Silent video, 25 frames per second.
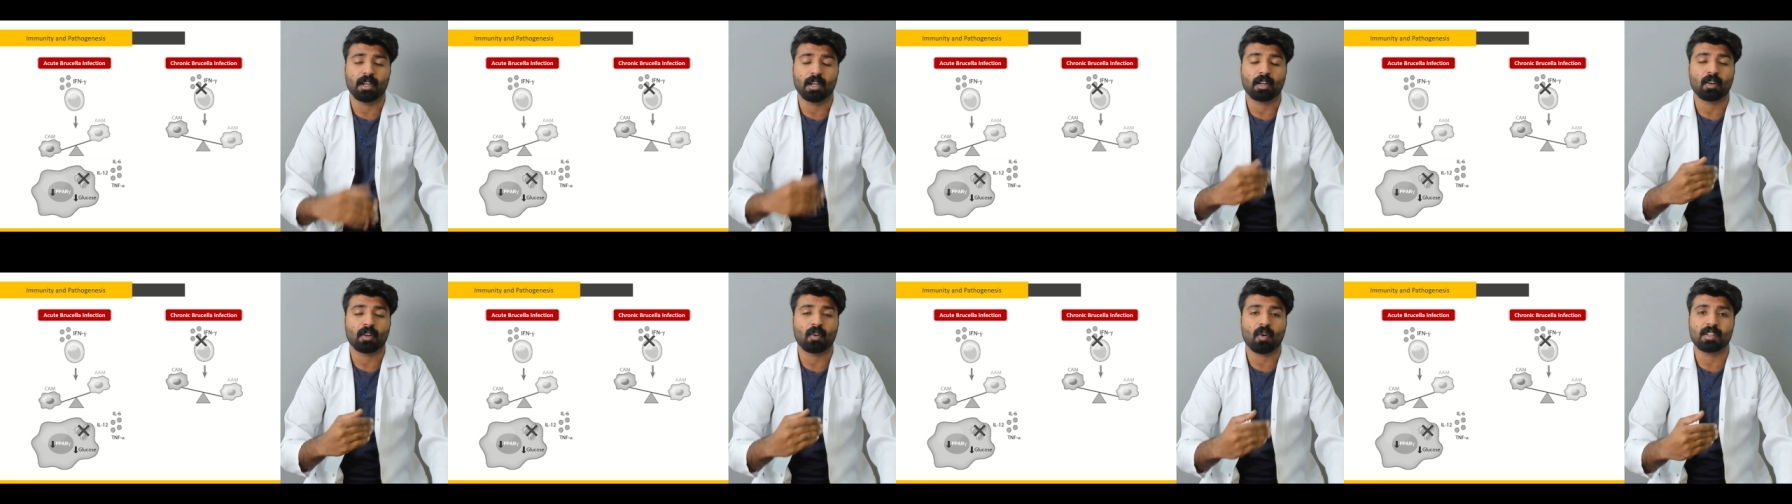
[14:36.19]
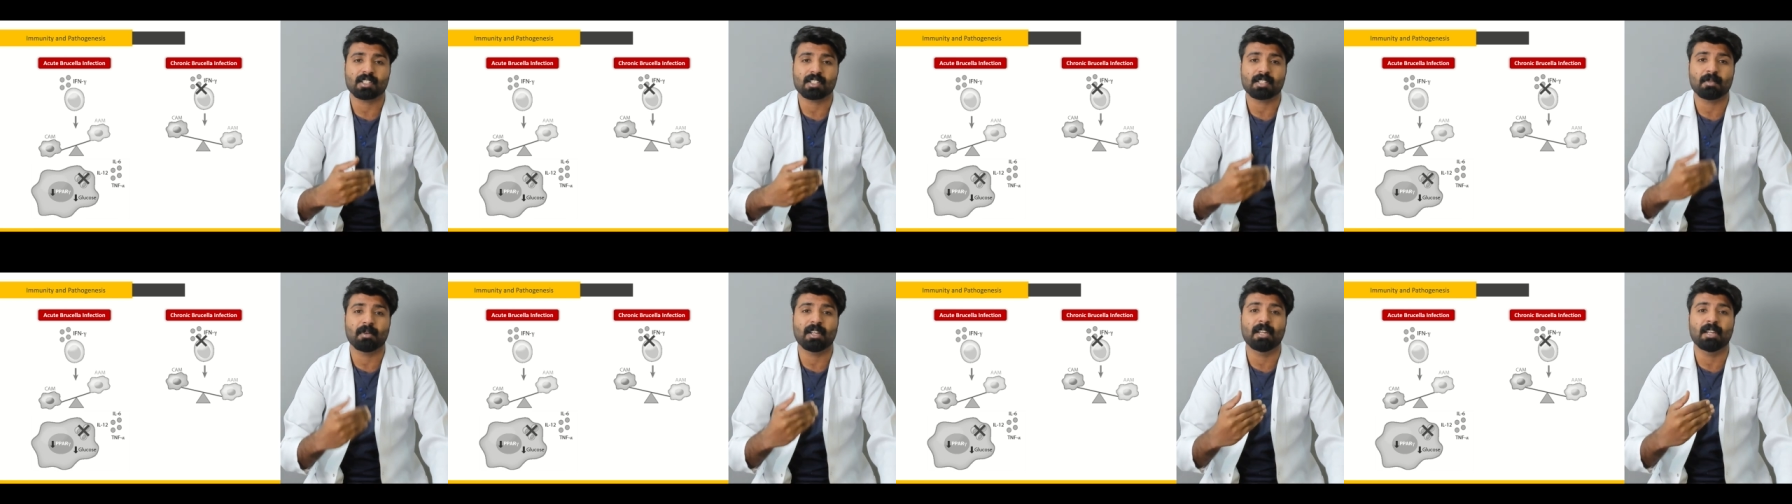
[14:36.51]
uh,
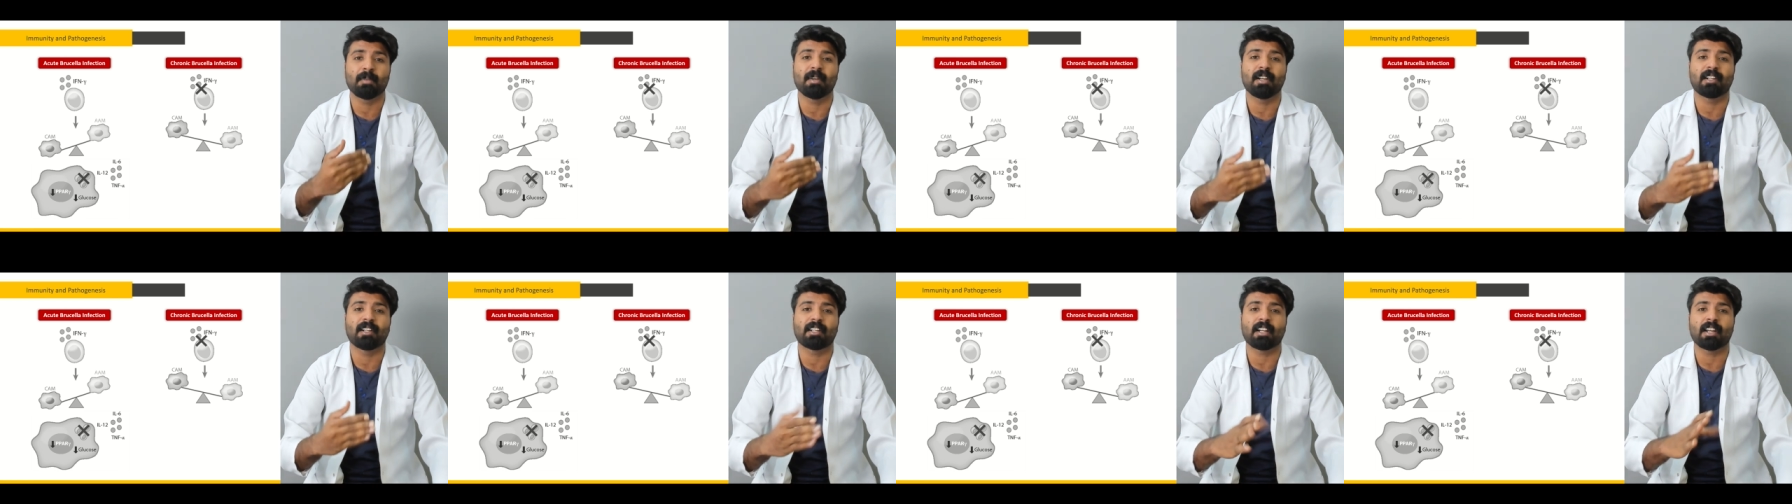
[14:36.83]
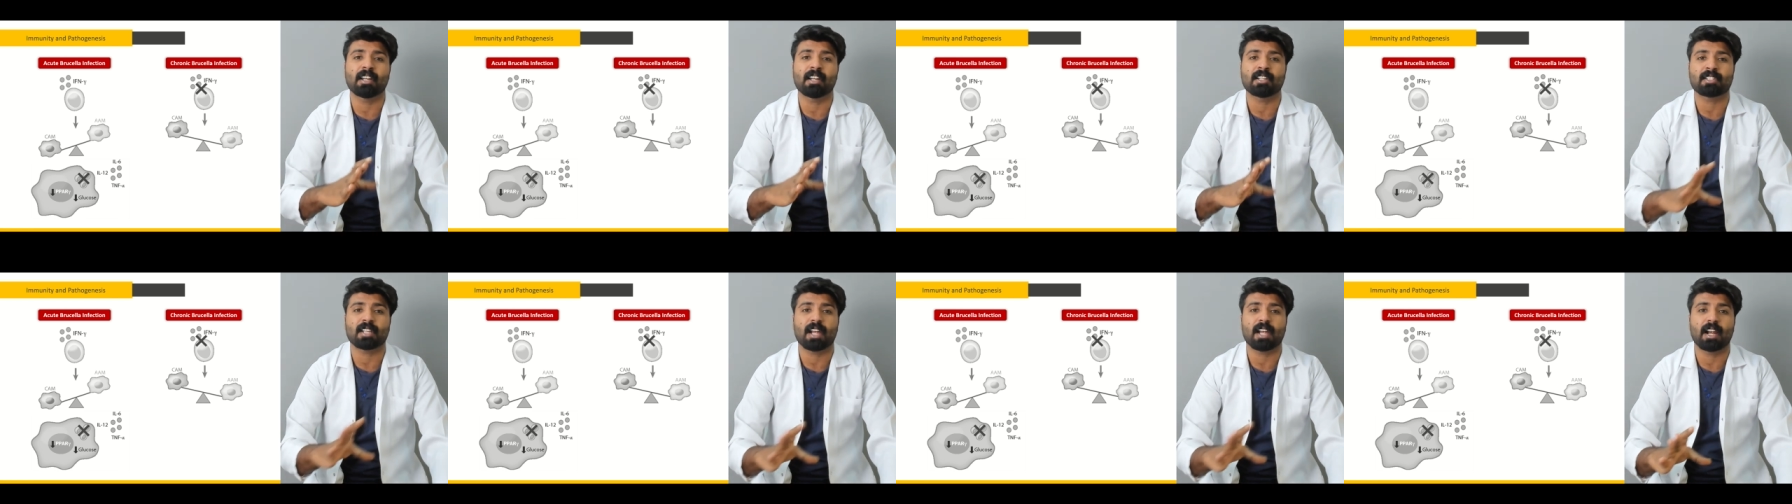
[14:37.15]
cause them
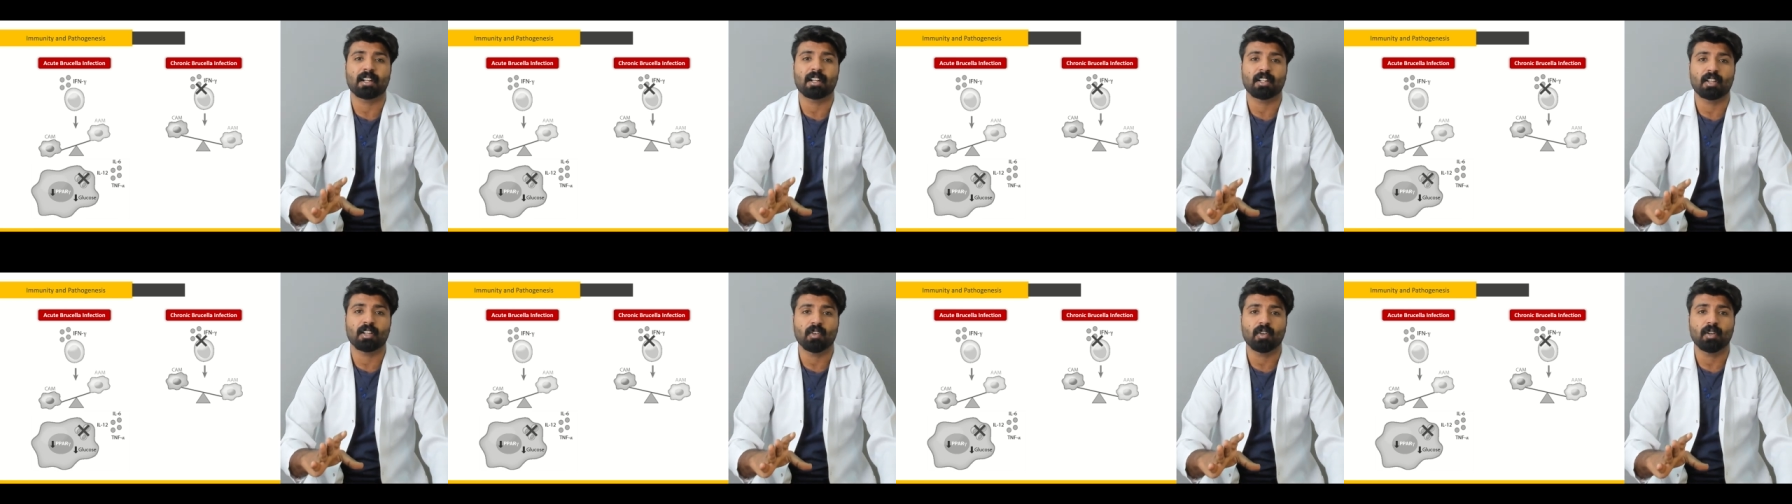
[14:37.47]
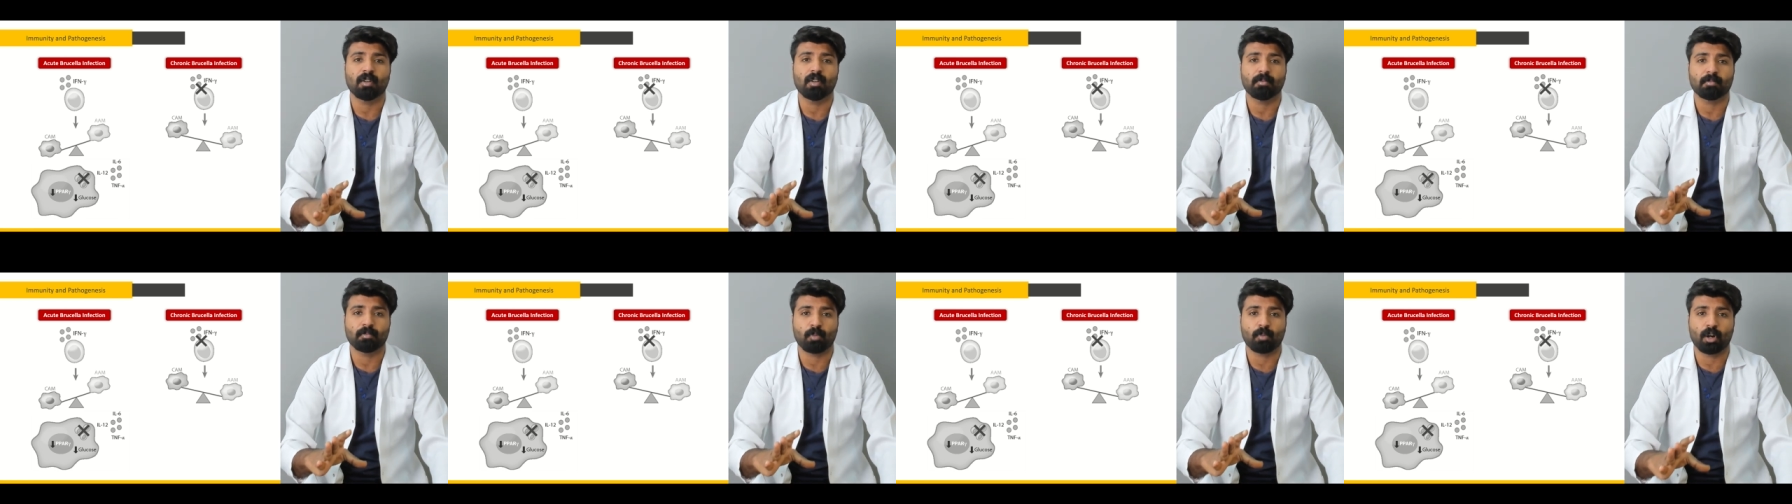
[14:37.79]
eliminated inside the
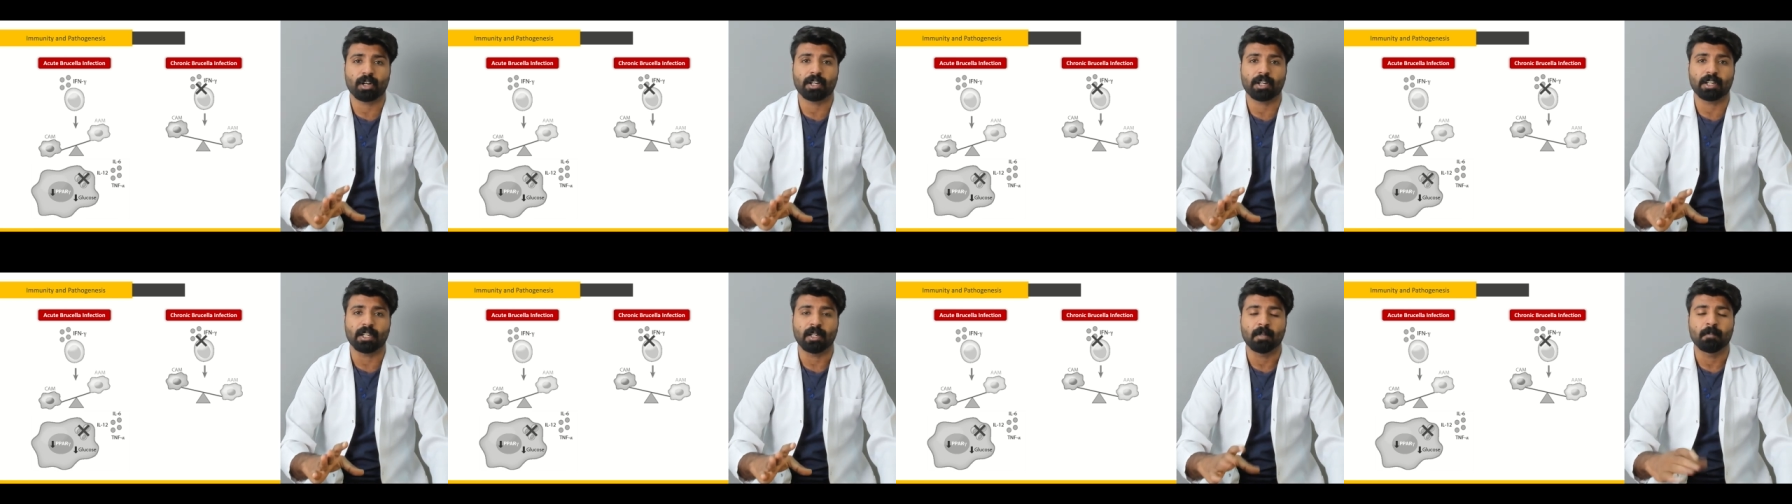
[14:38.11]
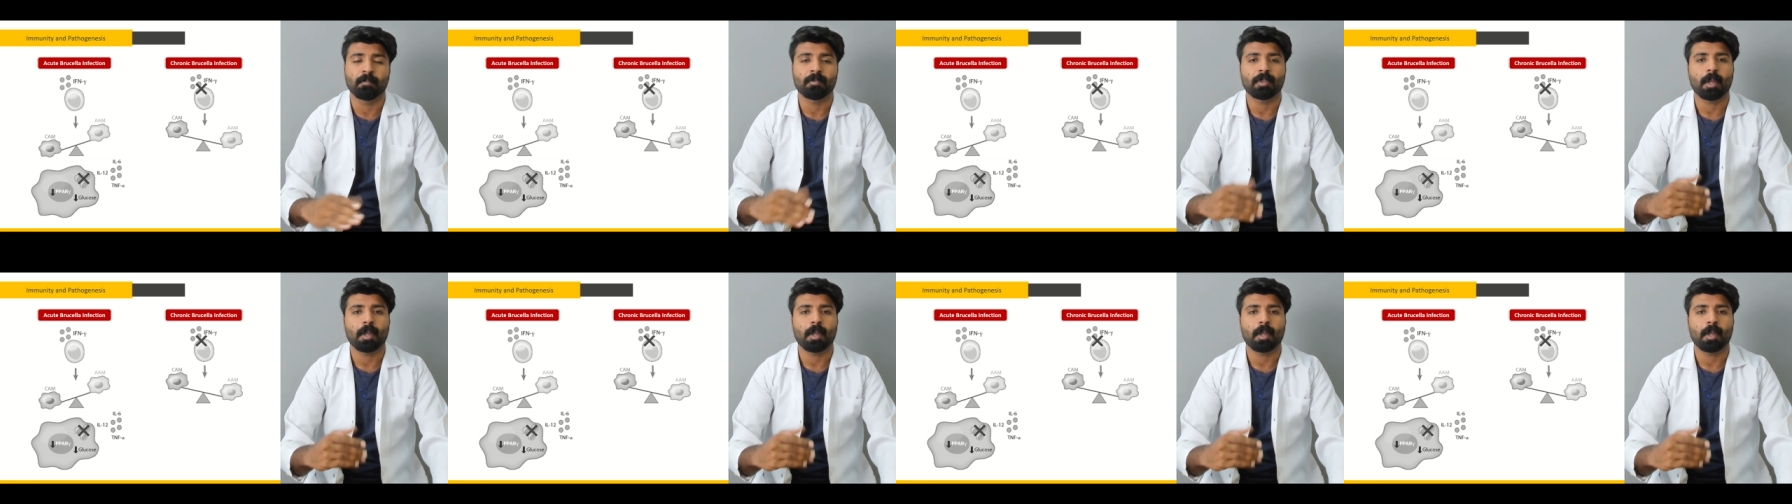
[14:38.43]
body.